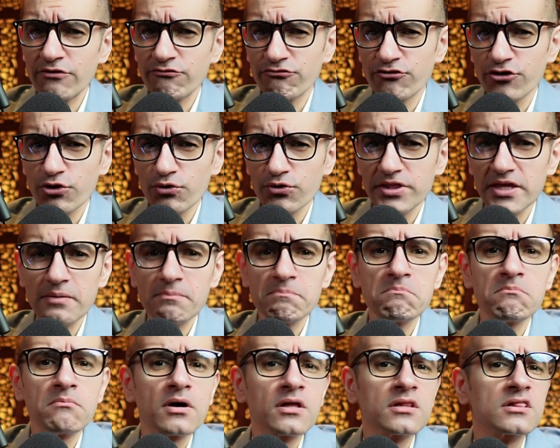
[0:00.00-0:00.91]
view the
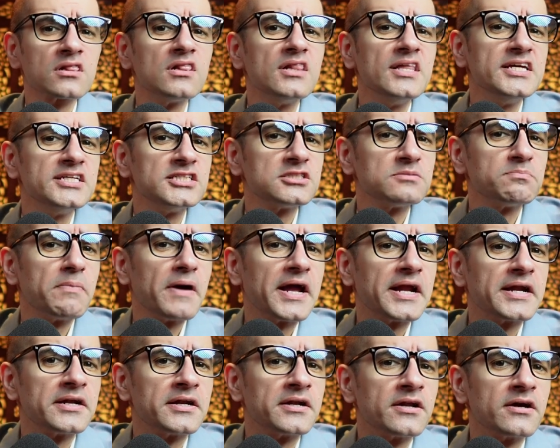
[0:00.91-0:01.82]
monthly
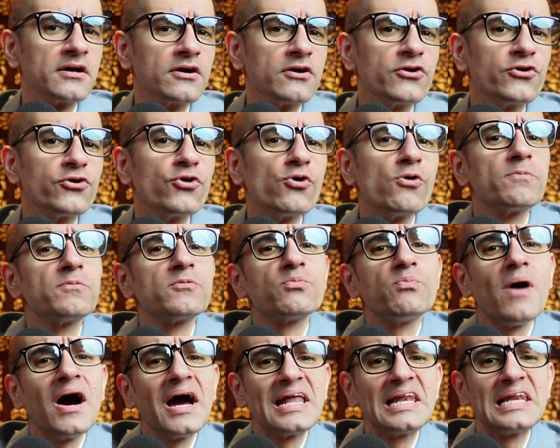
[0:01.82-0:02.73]
spend grouped
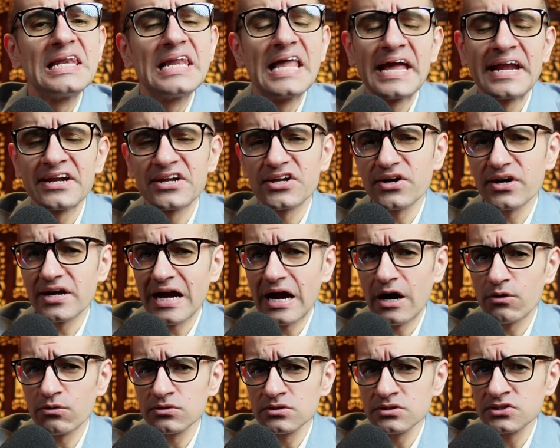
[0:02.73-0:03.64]
by linked
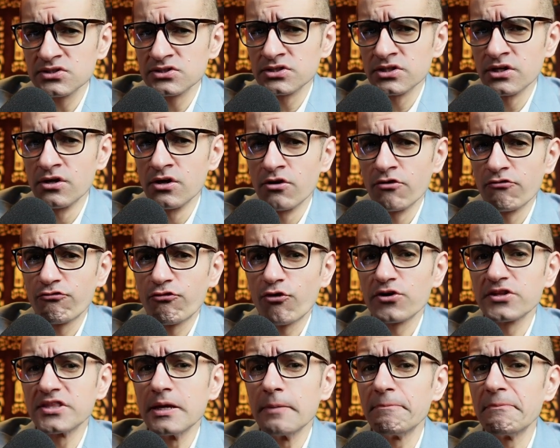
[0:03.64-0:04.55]
accounts
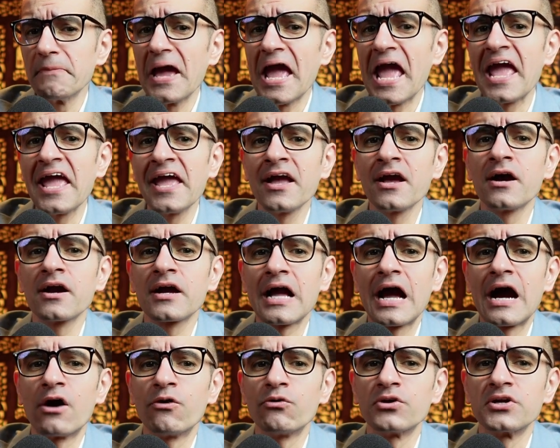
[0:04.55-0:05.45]
for the paying
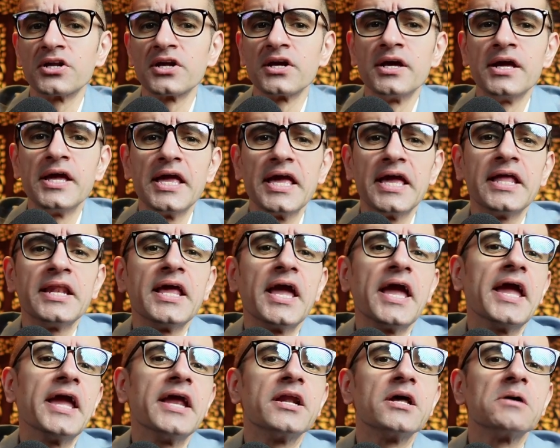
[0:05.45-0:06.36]
account in
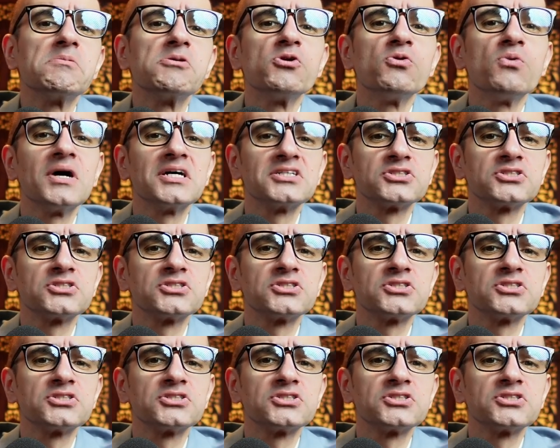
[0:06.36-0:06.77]
A W S